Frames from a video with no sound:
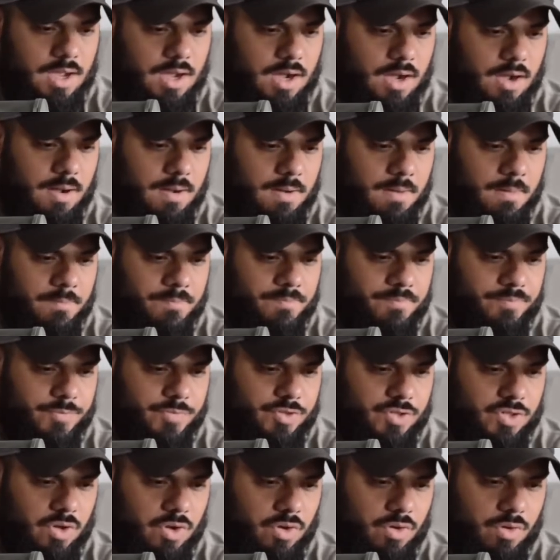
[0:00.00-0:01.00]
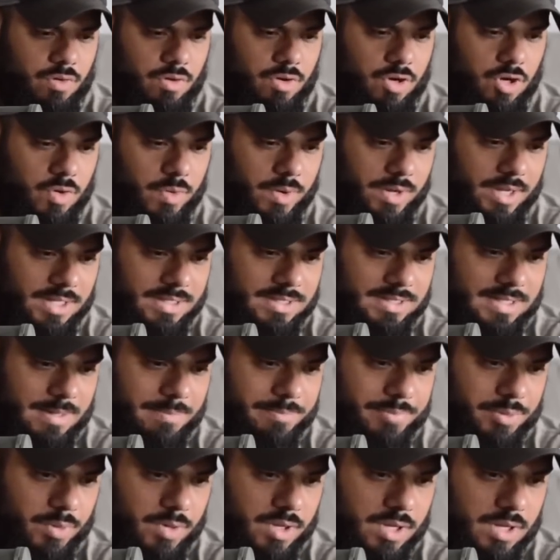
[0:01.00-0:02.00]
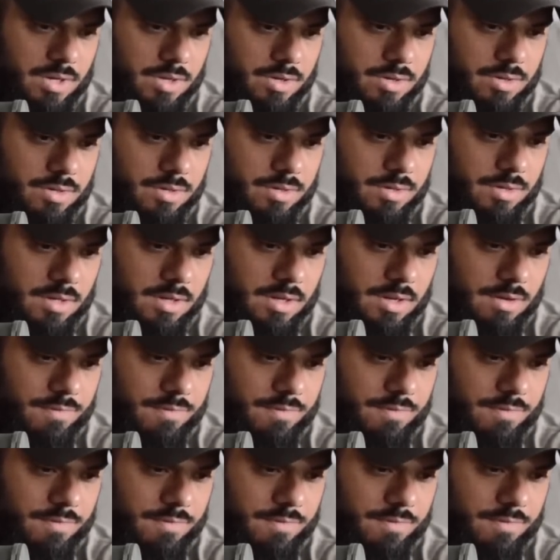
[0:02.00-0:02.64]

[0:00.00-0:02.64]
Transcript: Um, so a quick example here,